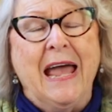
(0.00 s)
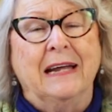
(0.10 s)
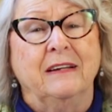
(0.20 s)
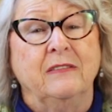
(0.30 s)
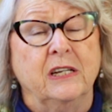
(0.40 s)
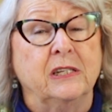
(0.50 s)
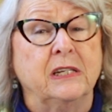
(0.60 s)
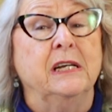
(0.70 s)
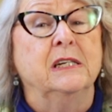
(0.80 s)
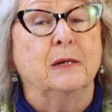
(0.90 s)
and
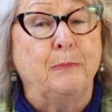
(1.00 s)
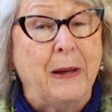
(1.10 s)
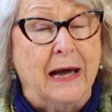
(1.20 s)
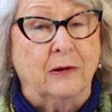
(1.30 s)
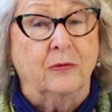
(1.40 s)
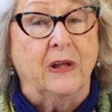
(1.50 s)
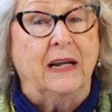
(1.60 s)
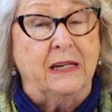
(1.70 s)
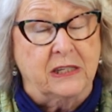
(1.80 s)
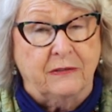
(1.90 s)
this is a pattern
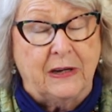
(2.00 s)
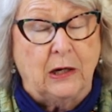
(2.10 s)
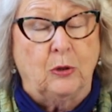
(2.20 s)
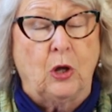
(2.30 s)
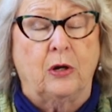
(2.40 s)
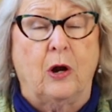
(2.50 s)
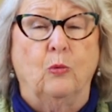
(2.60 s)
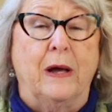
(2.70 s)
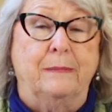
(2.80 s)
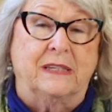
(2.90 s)
that is available on
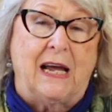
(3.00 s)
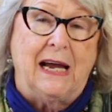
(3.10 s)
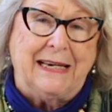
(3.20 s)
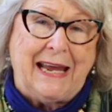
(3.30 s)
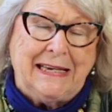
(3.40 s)
our website,